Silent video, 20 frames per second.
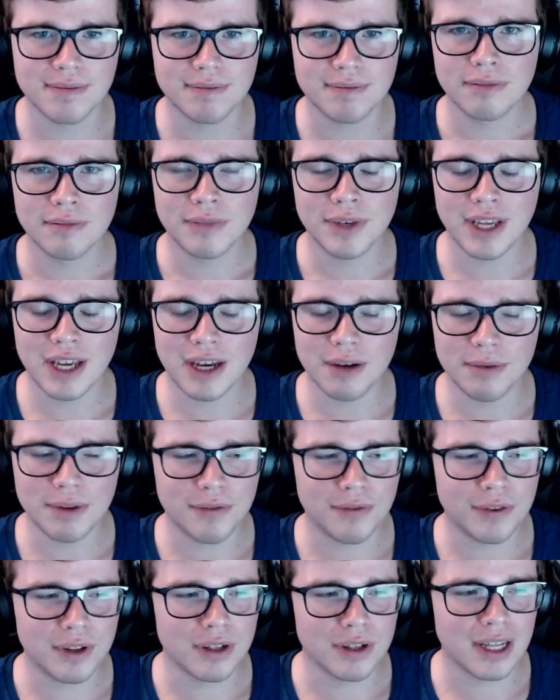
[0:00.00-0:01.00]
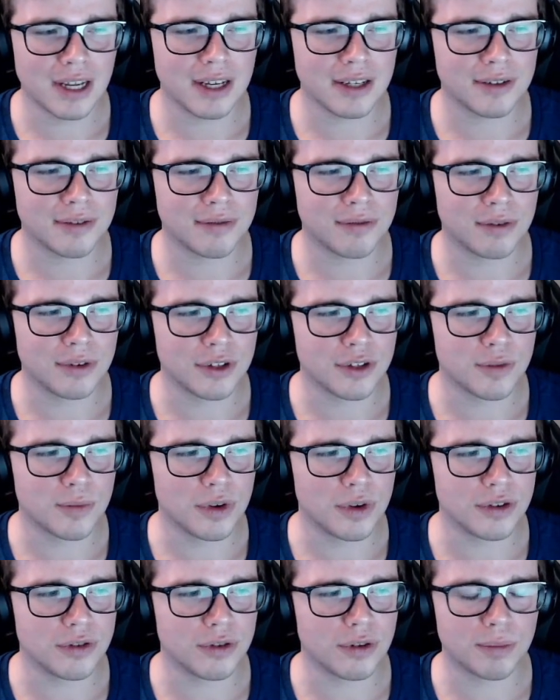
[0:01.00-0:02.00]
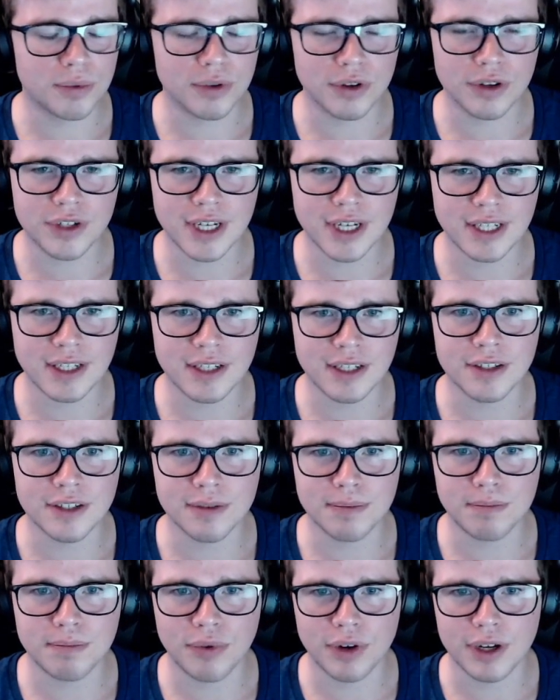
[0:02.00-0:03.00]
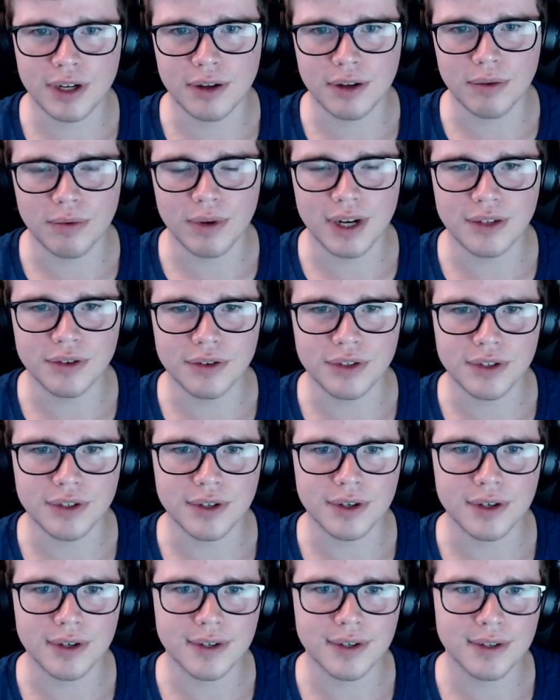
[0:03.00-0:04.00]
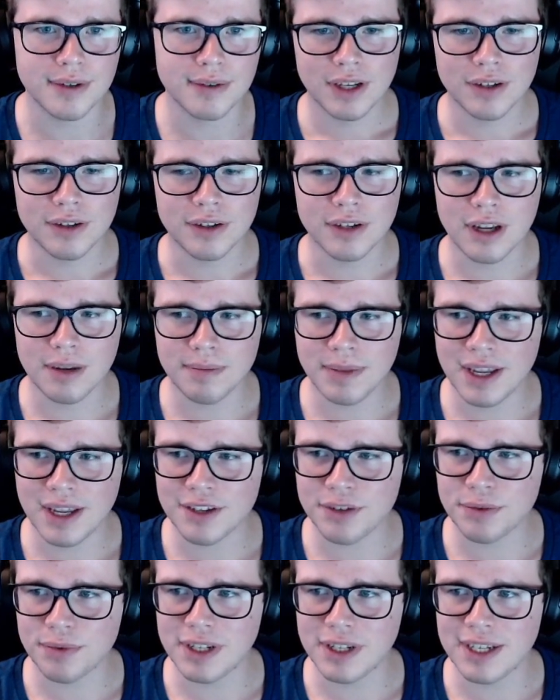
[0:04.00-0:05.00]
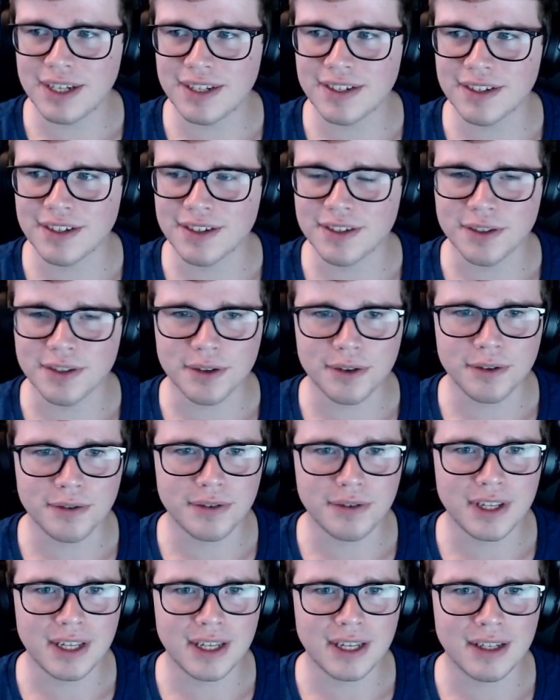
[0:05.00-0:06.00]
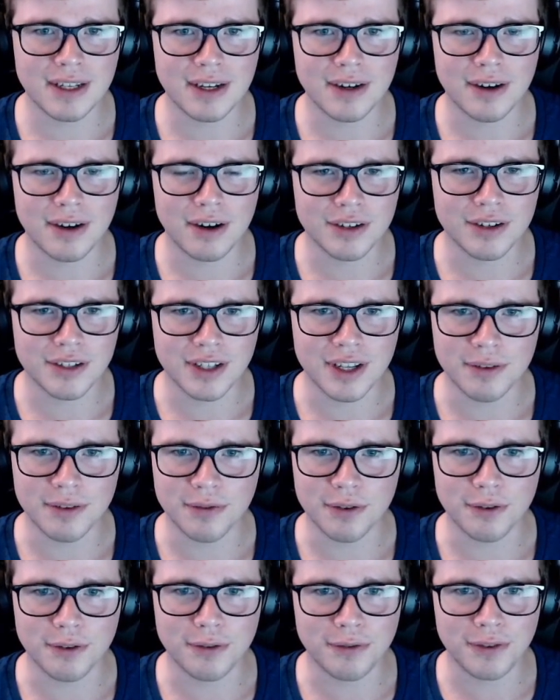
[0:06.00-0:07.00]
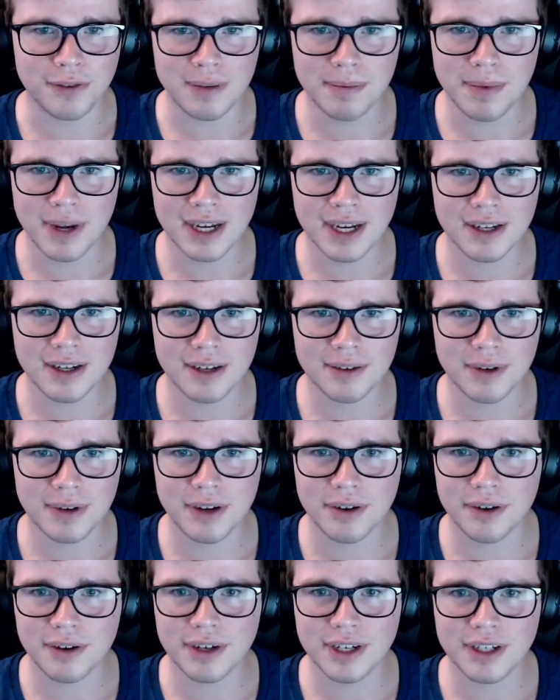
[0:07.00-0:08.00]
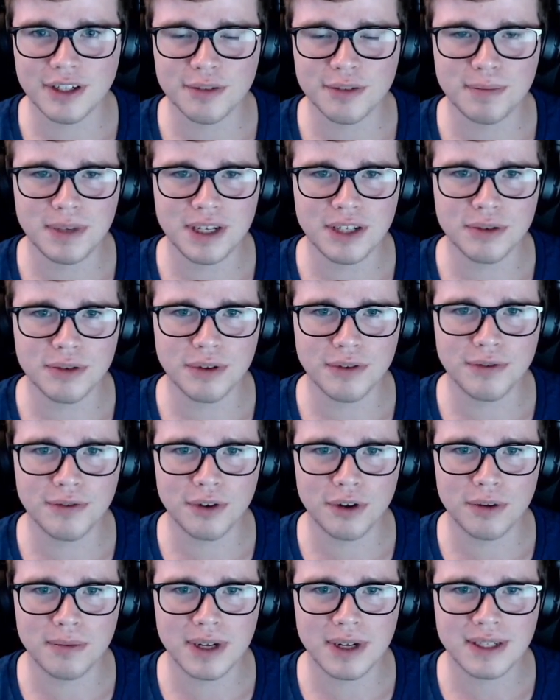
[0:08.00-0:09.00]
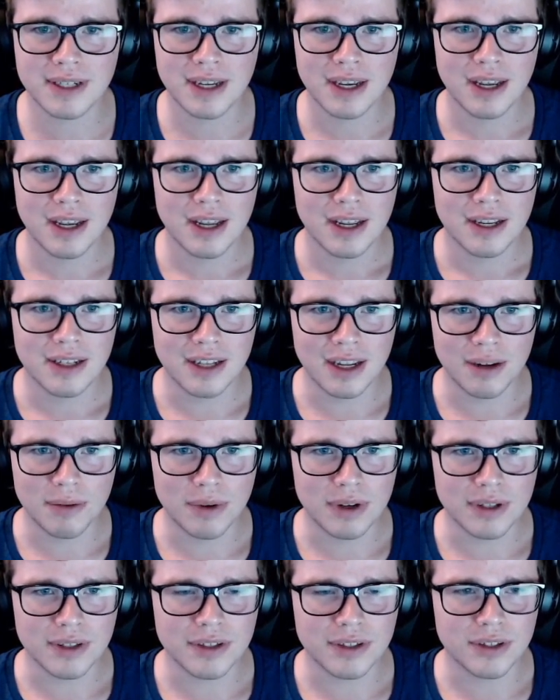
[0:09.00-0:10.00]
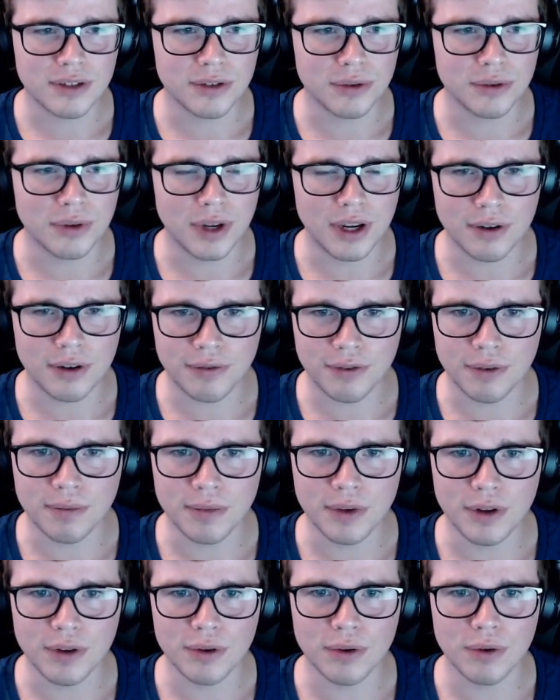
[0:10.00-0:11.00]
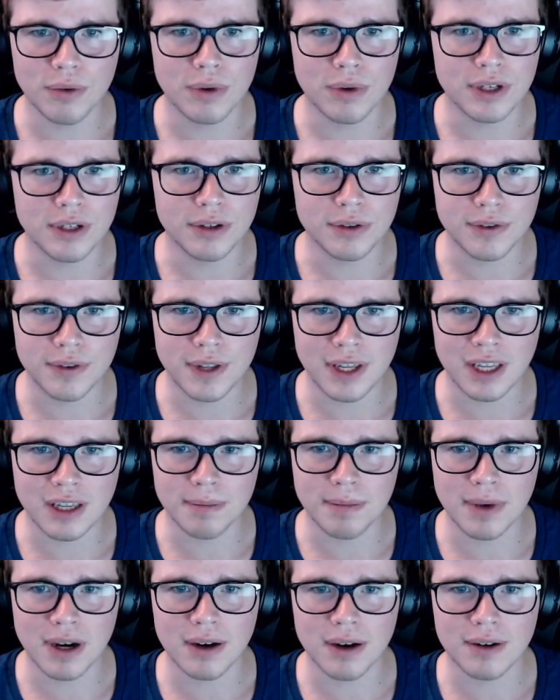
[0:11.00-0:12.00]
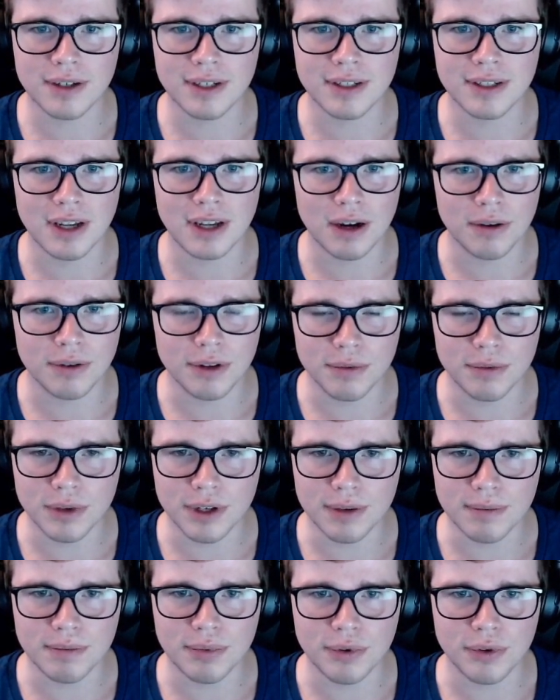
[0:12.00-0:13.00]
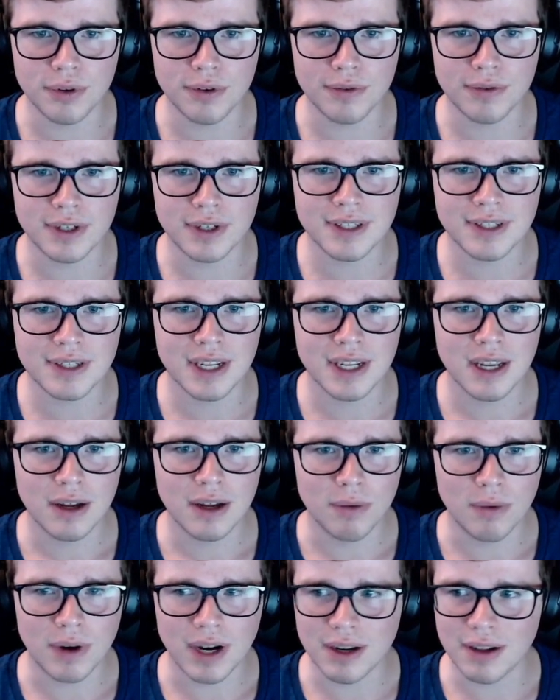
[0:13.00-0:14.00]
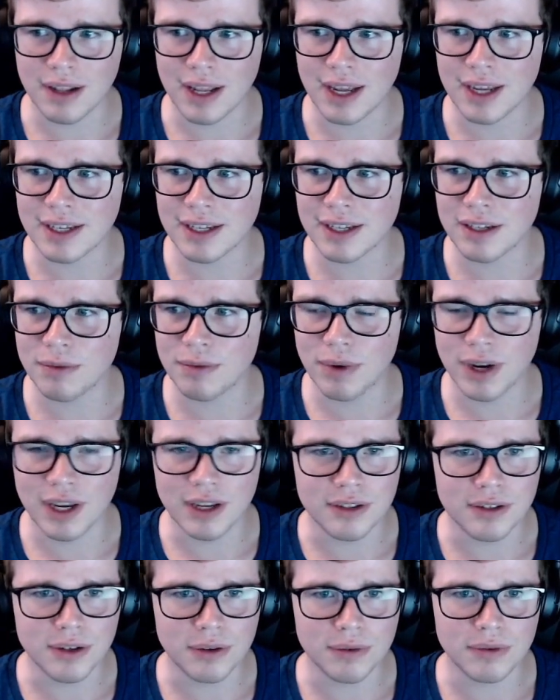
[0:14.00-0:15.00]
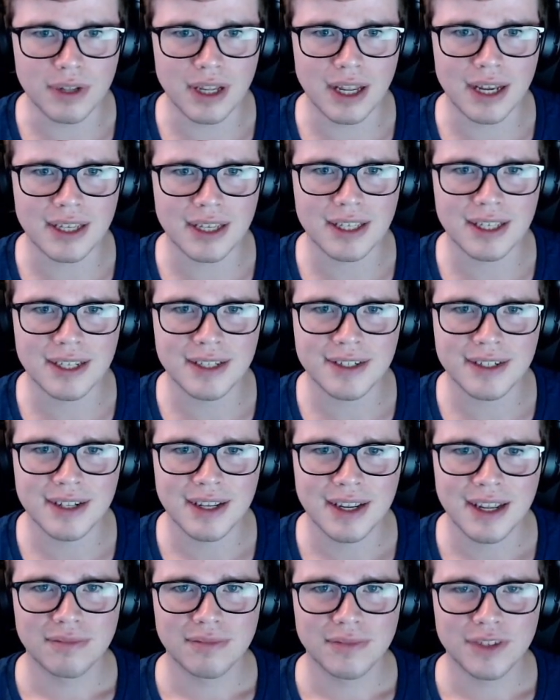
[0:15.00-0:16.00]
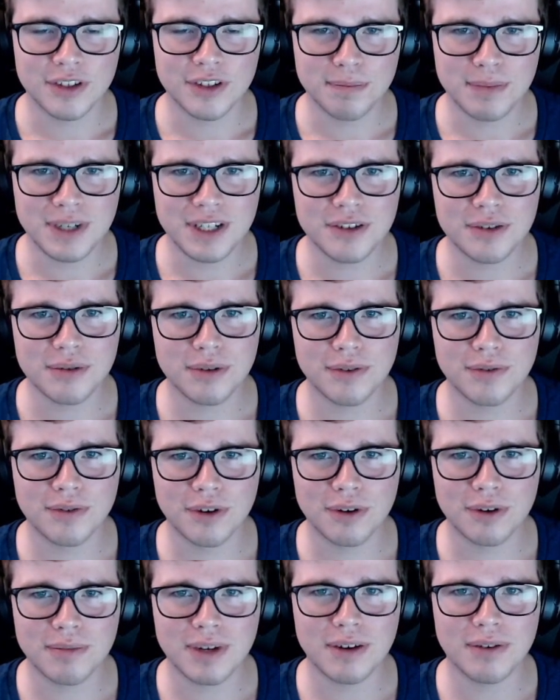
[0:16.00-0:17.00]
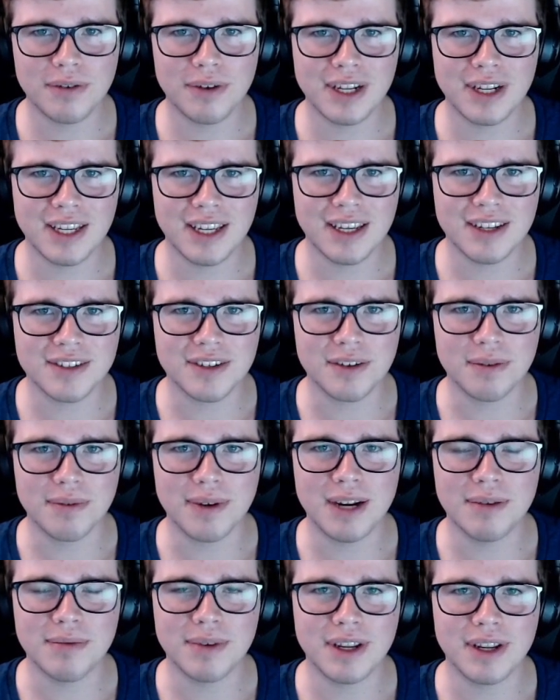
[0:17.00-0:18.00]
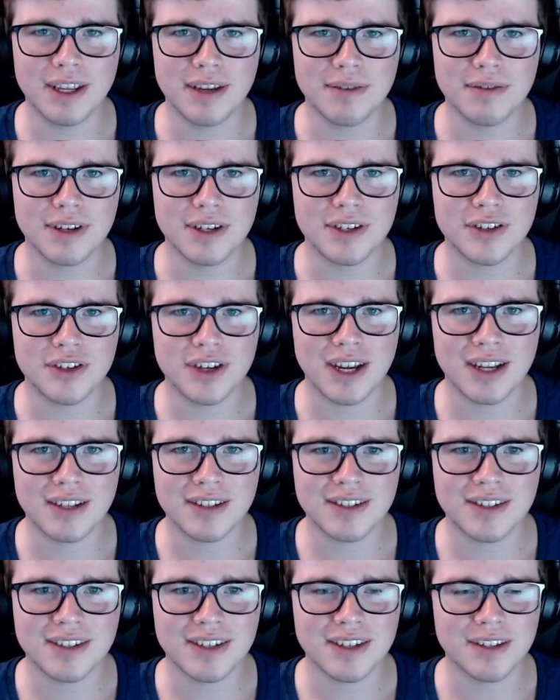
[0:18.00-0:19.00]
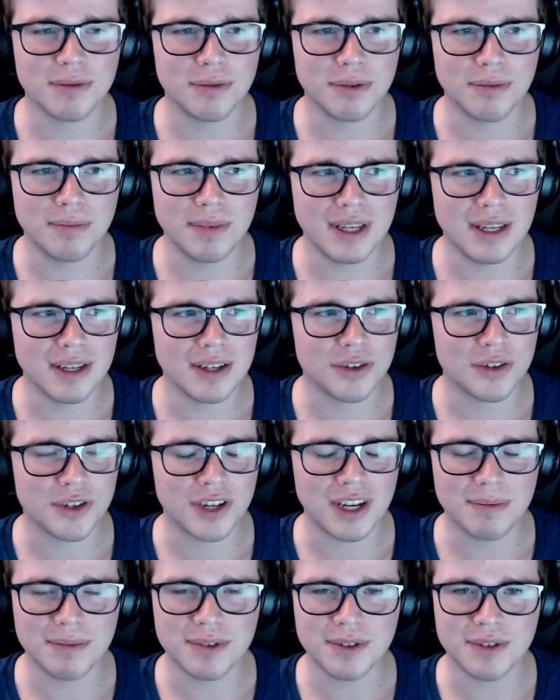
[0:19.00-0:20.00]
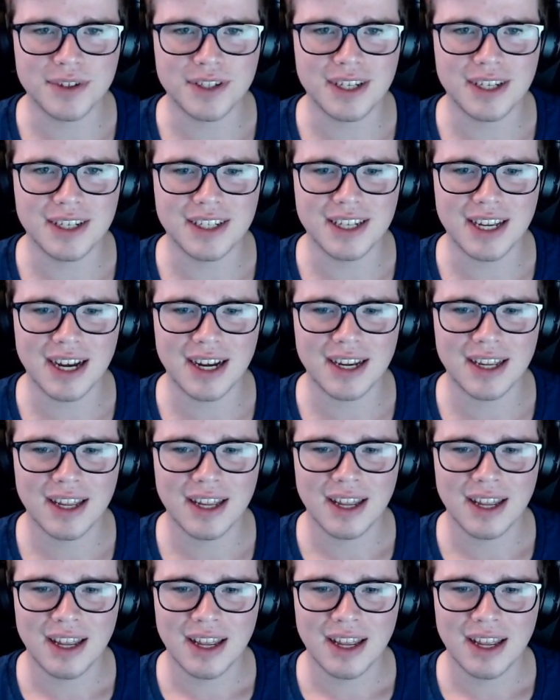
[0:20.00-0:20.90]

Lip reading: But yeah, we feel like for the Smart Duel project it is a pretty good way to start. Konami has released a survey. They're asking for feedback regarding the Speed Duel format. They want to hear from you what you think about it, how you would improve it, why you like it, why you don't like it. The Speed Duel format really is great when you give it a chance. It would be a shame to see it die.